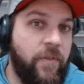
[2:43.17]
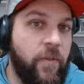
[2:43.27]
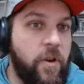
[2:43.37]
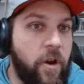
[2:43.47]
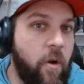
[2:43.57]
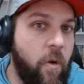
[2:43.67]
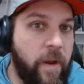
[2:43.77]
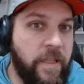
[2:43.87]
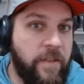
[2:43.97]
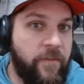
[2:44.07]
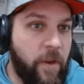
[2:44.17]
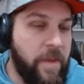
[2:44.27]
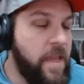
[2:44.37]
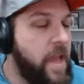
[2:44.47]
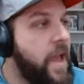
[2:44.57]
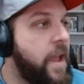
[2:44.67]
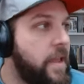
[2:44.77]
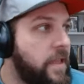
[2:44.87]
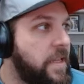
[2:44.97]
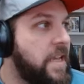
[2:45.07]
for your coins from EA
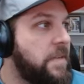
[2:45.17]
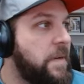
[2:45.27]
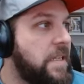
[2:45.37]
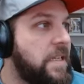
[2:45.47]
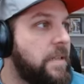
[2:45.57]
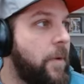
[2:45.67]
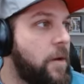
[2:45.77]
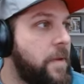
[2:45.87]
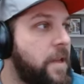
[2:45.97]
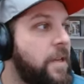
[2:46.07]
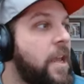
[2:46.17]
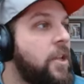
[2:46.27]
in the SBC's department